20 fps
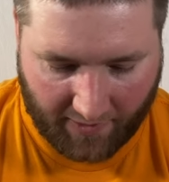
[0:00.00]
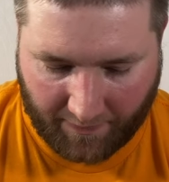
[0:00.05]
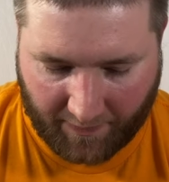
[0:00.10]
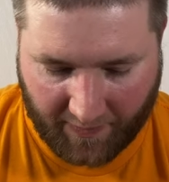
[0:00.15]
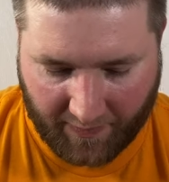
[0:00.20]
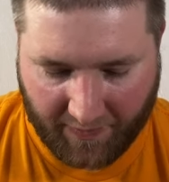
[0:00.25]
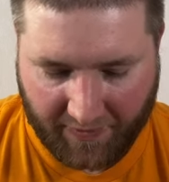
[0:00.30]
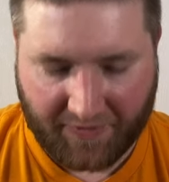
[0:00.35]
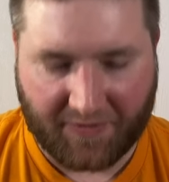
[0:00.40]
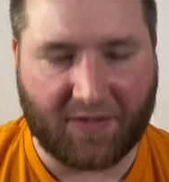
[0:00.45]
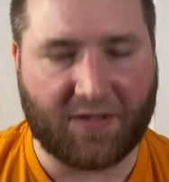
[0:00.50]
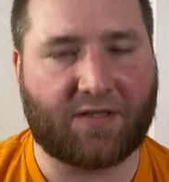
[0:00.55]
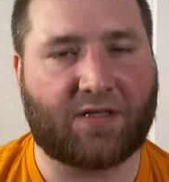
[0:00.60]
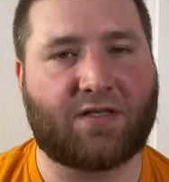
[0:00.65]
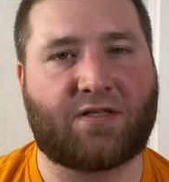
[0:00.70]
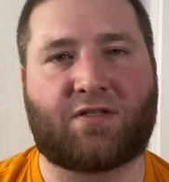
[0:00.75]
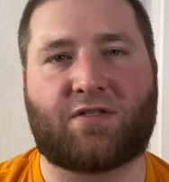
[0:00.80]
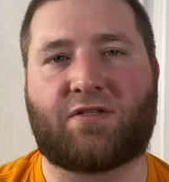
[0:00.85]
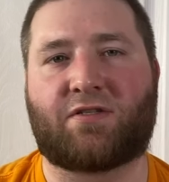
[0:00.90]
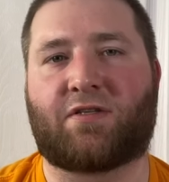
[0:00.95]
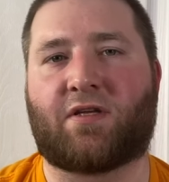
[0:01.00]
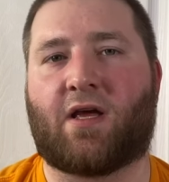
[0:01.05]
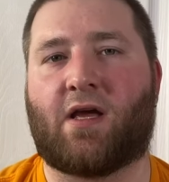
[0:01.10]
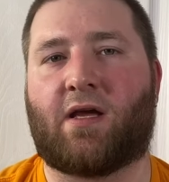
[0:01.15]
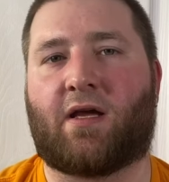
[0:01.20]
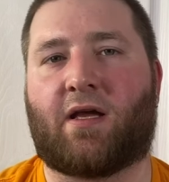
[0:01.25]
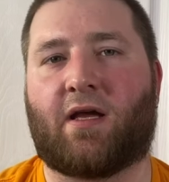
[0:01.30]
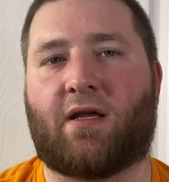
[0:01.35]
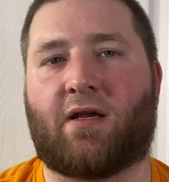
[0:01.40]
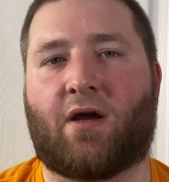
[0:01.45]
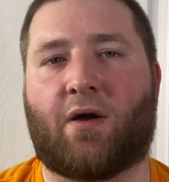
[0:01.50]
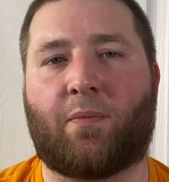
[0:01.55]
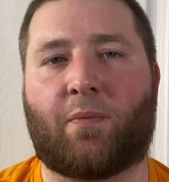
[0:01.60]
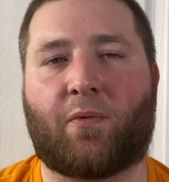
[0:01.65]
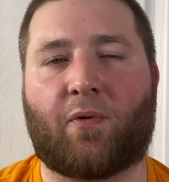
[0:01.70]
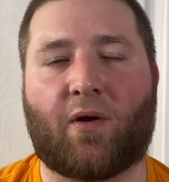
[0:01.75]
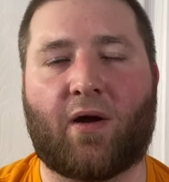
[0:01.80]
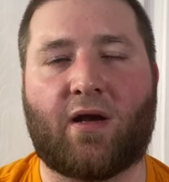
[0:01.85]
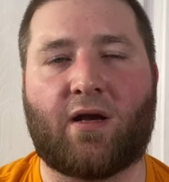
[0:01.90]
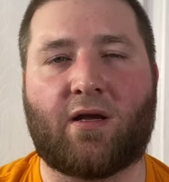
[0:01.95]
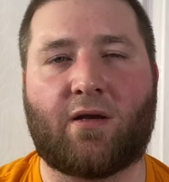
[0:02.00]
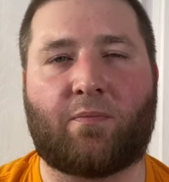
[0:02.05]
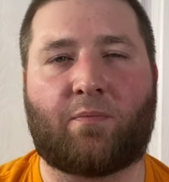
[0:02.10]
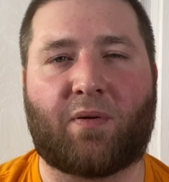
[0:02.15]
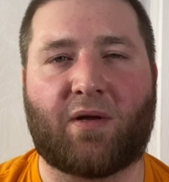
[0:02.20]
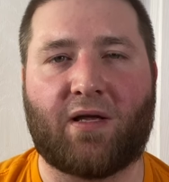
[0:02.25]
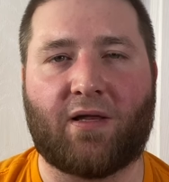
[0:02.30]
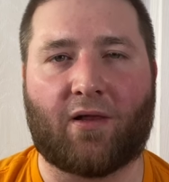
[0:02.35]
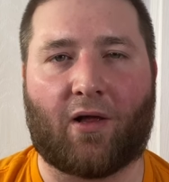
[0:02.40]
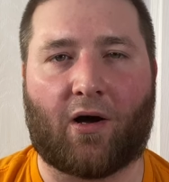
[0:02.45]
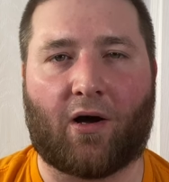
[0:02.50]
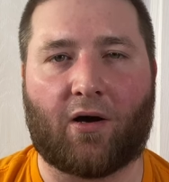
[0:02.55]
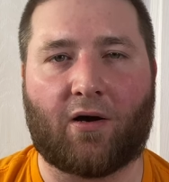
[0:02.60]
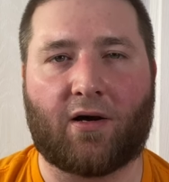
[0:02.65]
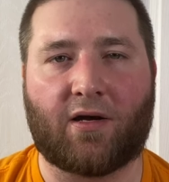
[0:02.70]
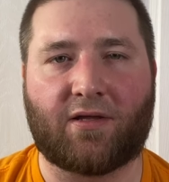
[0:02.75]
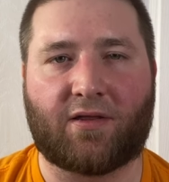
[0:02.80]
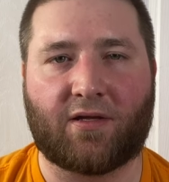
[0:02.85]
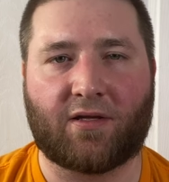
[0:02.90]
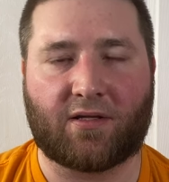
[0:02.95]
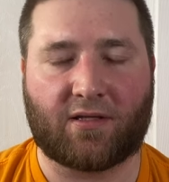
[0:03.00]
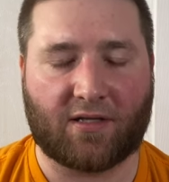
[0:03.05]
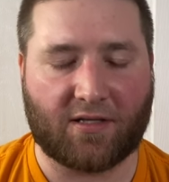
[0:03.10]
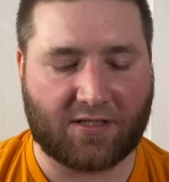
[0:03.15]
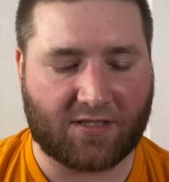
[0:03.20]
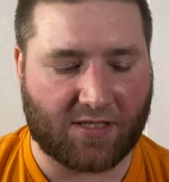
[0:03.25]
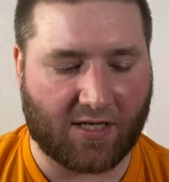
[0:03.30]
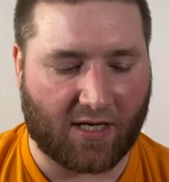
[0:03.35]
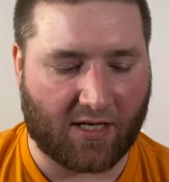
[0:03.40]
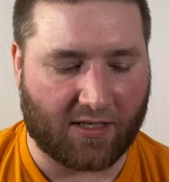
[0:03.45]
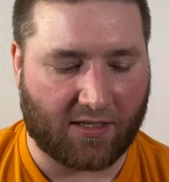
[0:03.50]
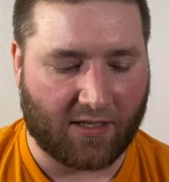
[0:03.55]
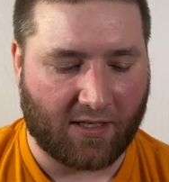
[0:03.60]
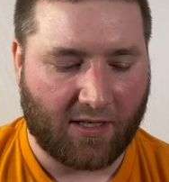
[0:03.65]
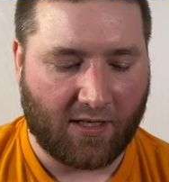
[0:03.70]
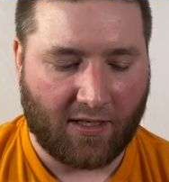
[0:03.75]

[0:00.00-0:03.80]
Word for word: of people think this is like an upgraded Pilar, I think they said.